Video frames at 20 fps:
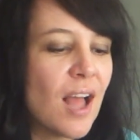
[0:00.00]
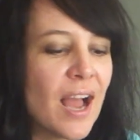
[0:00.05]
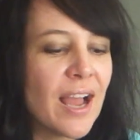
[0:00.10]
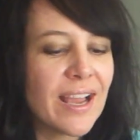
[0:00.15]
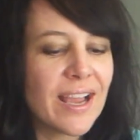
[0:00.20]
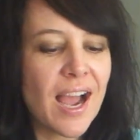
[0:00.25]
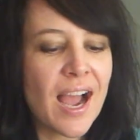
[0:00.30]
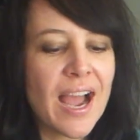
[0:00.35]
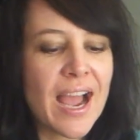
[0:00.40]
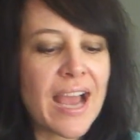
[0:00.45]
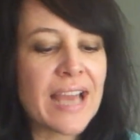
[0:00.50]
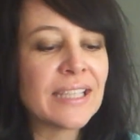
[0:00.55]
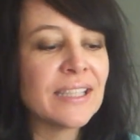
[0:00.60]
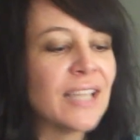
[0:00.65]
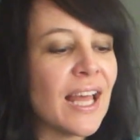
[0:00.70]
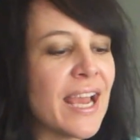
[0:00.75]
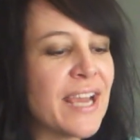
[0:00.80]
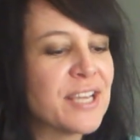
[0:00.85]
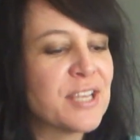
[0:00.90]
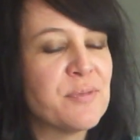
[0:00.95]
I, I
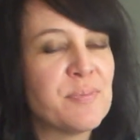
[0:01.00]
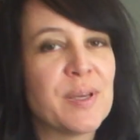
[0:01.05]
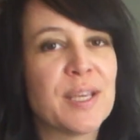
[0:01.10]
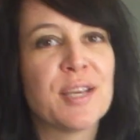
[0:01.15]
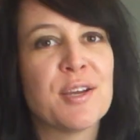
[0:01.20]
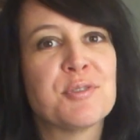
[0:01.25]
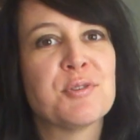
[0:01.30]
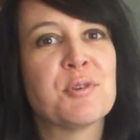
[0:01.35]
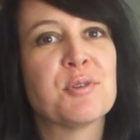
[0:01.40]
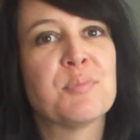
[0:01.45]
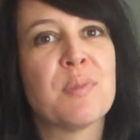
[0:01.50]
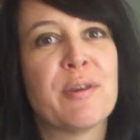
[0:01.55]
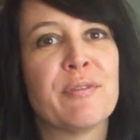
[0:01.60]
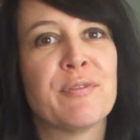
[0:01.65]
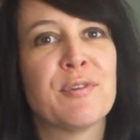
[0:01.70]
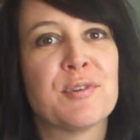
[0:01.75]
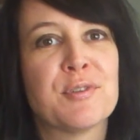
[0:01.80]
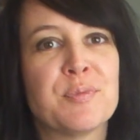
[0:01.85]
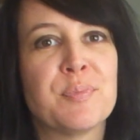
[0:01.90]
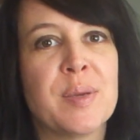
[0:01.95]
like it because it was my
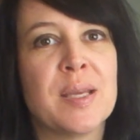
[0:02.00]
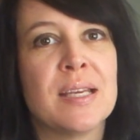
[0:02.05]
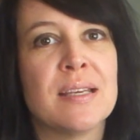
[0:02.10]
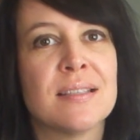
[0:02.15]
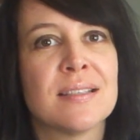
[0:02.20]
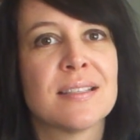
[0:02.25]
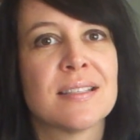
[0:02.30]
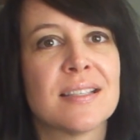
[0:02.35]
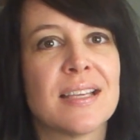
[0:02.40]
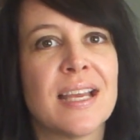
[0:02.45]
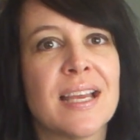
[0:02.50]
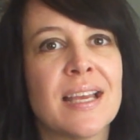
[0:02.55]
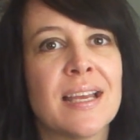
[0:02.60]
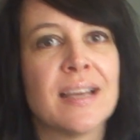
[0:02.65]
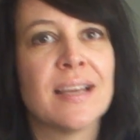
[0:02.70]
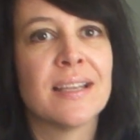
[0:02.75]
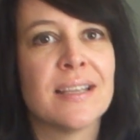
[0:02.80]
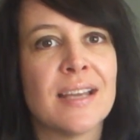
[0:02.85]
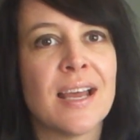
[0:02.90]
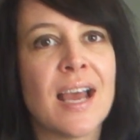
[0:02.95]
first piece, and
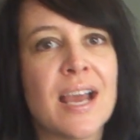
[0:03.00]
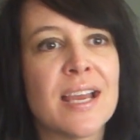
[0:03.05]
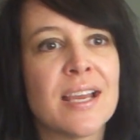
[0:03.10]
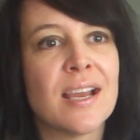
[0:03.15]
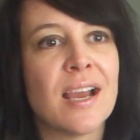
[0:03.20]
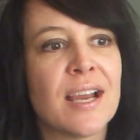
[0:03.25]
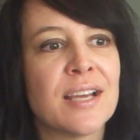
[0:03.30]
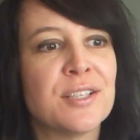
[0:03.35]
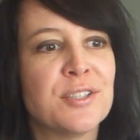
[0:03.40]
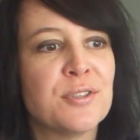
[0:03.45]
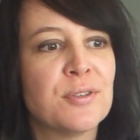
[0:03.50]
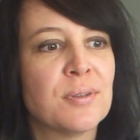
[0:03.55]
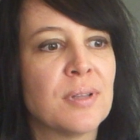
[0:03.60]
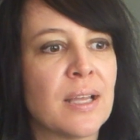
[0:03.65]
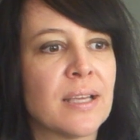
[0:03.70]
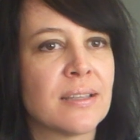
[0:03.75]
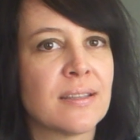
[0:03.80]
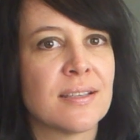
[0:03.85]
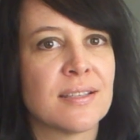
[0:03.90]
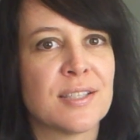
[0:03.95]
okay. I, I do
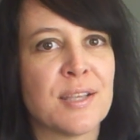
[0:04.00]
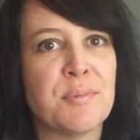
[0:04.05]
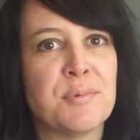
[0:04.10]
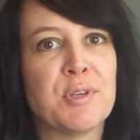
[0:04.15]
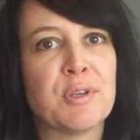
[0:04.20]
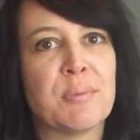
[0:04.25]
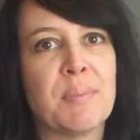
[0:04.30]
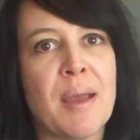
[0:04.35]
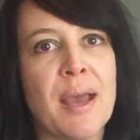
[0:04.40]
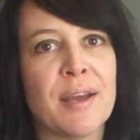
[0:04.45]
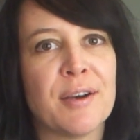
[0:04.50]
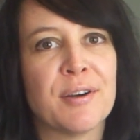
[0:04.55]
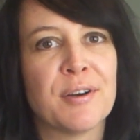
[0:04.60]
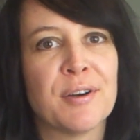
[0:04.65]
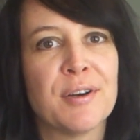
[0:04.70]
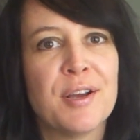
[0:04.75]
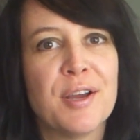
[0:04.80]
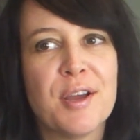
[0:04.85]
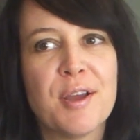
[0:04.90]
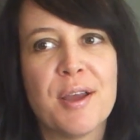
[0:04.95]
like the subject
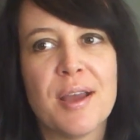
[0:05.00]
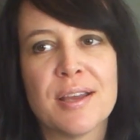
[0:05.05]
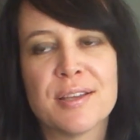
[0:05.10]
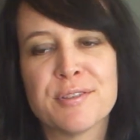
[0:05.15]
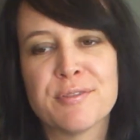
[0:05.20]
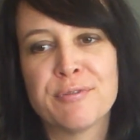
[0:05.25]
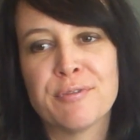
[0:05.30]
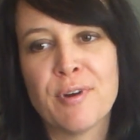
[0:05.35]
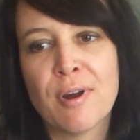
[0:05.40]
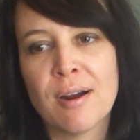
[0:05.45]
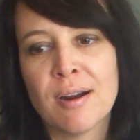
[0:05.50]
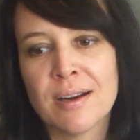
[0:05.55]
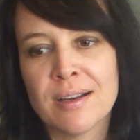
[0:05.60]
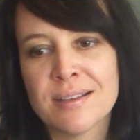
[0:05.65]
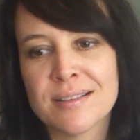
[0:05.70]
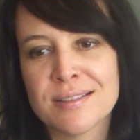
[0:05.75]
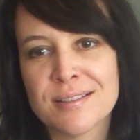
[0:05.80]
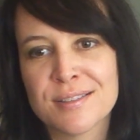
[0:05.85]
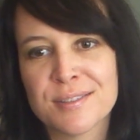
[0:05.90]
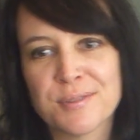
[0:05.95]
matter as far
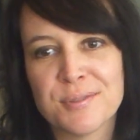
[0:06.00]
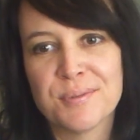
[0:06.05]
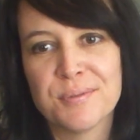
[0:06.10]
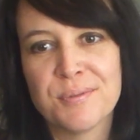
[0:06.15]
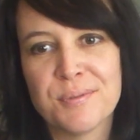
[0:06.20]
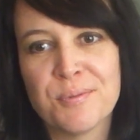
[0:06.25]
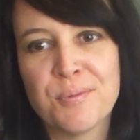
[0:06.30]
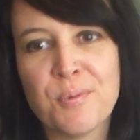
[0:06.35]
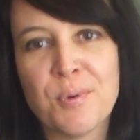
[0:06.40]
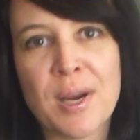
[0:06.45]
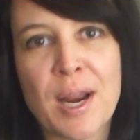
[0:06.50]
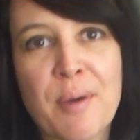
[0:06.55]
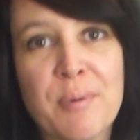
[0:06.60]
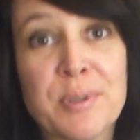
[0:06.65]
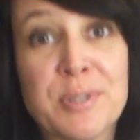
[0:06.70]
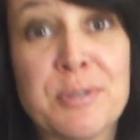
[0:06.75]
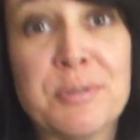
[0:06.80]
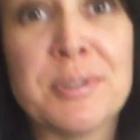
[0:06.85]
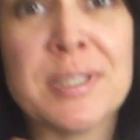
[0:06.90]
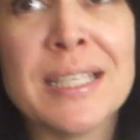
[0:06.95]
as what I
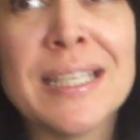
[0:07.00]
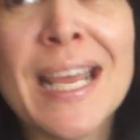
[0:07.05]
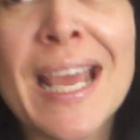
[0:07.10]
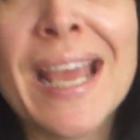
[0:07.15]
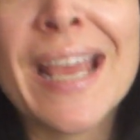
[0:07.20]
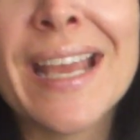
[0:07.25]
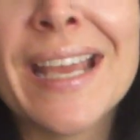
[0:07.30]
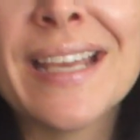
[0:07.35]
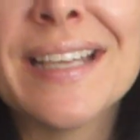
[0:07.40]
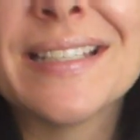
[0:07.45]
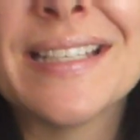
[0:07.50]
would do today,